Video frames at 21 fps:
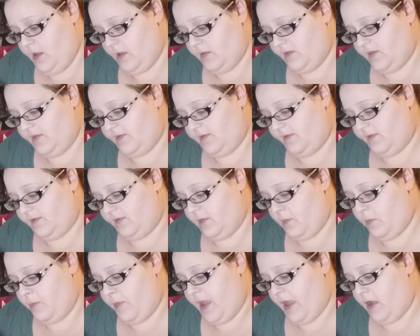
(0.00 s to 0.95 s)
This is the
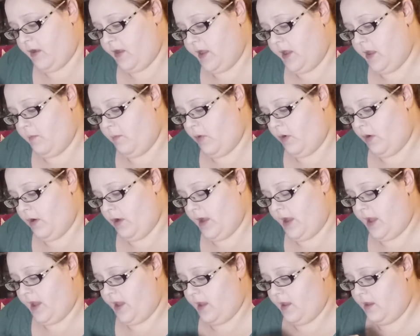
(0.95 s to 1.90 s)
Berry
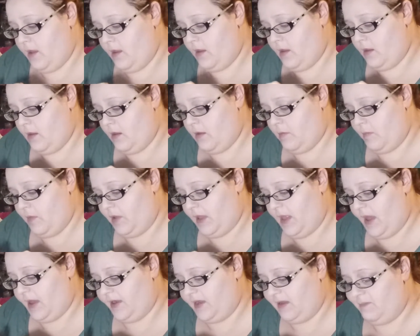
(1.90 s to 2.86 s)
Amore
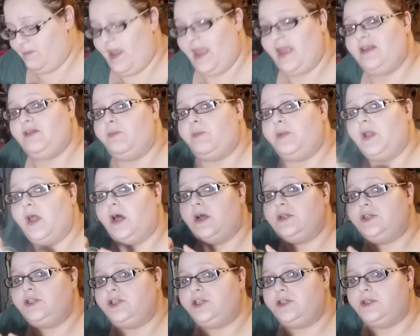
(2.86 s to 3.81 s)
Milani Baked
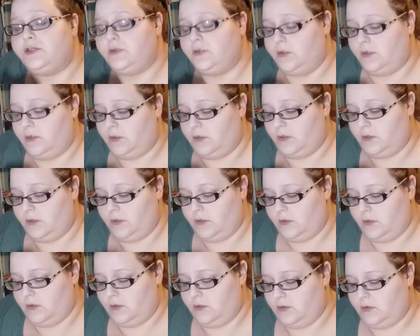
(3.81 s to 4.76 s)
Blush
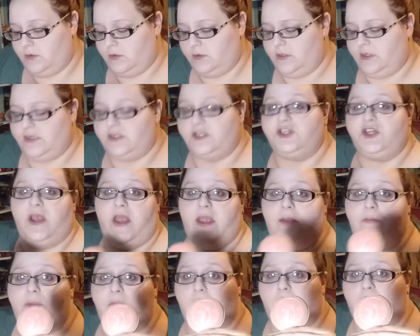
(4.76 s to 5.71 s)
in the
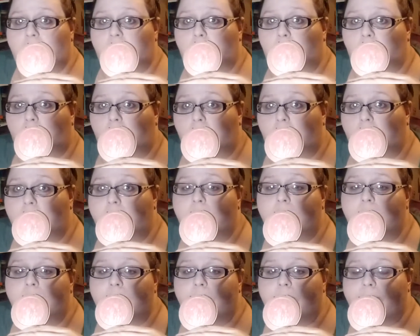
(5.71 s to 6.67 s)
shade Berry Amore.
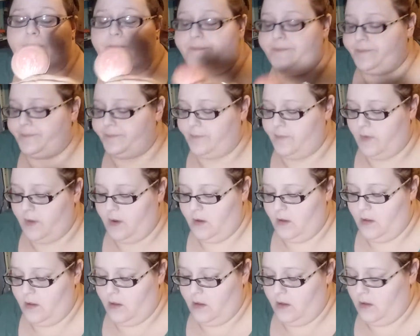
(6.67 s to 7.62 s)

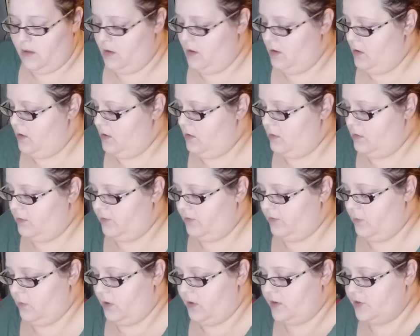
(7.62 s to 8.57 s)
So
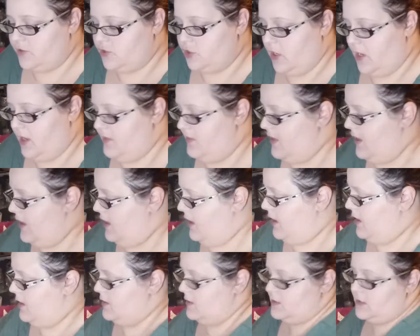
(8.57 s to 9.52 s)
we're going to try
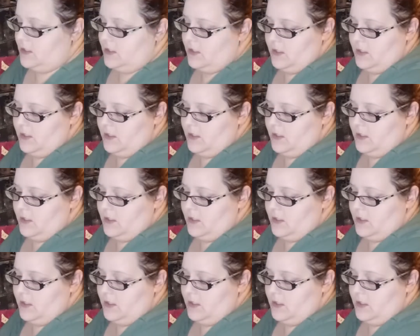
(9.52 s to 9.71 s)
that.